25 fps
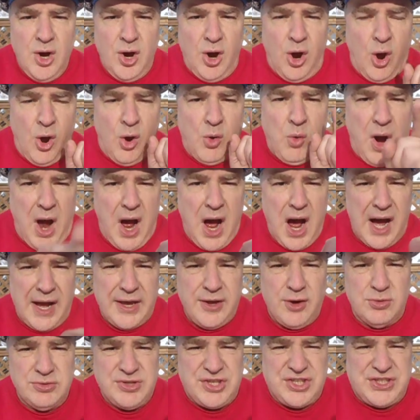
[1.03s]

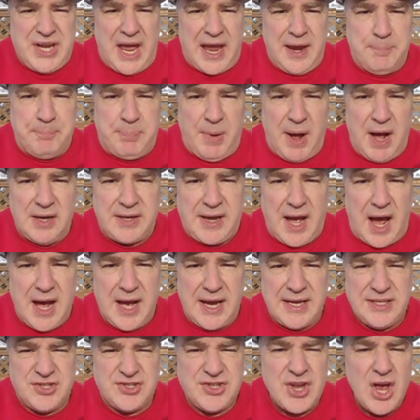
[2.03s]
Ohio State
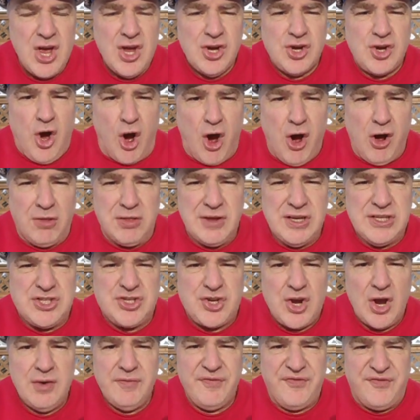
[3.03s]
Buckeyes,
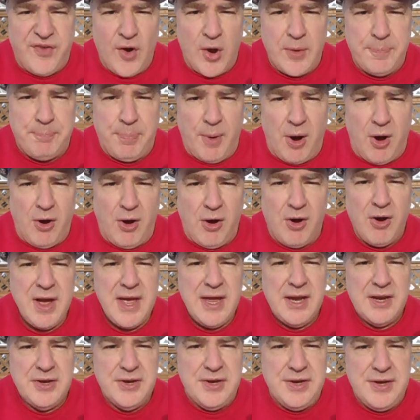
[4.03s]
college football
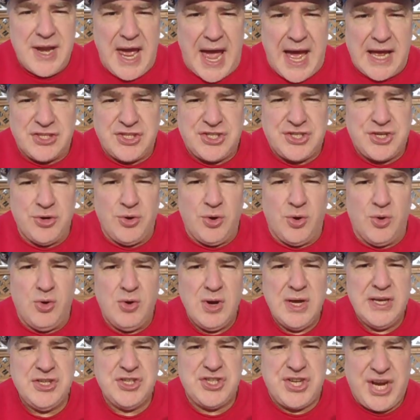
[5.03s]
national
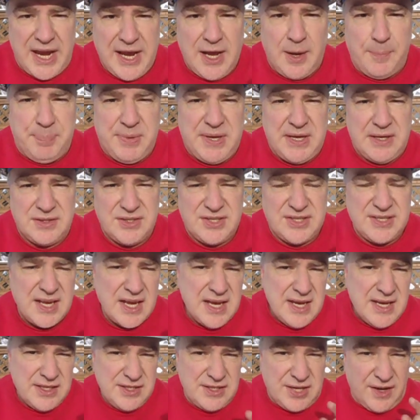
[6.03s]
champions,
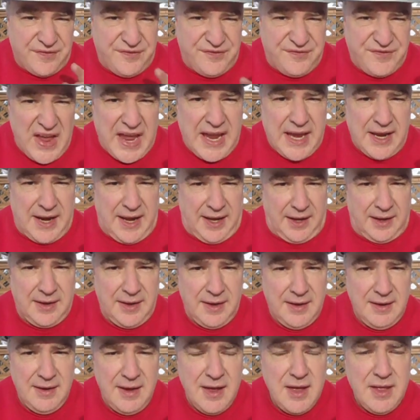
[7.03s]
defeating
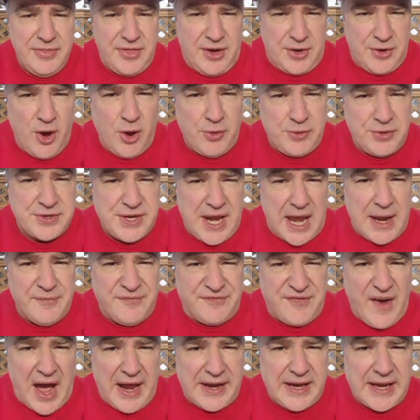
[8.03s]
the Notre Dame
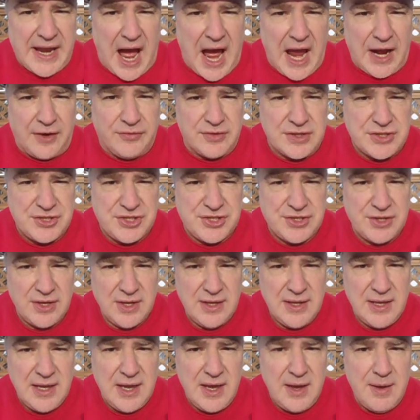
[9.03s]
Fighting Irish
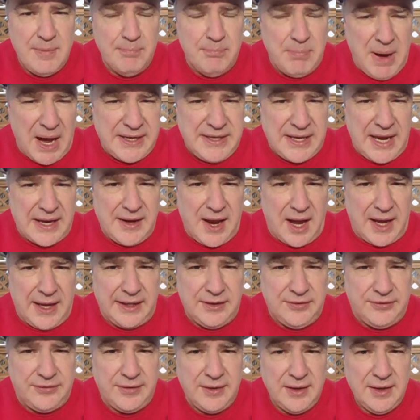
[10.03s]
Monday
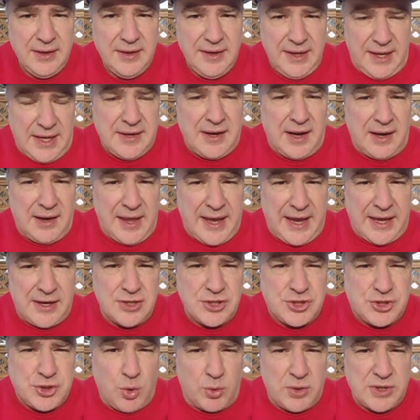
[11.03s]
night in Atlanta,
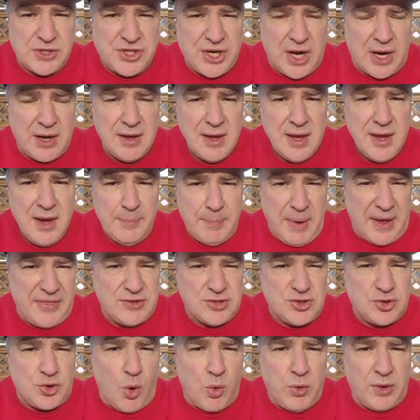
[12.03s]
Georgia, by the
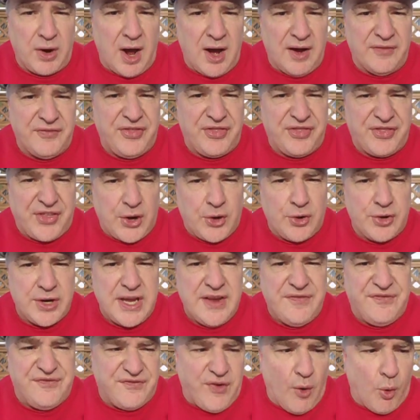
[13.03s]
score of
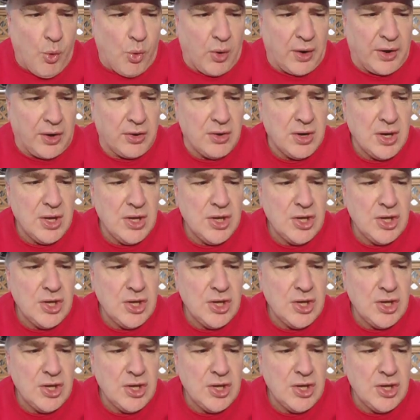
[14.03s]
34-23.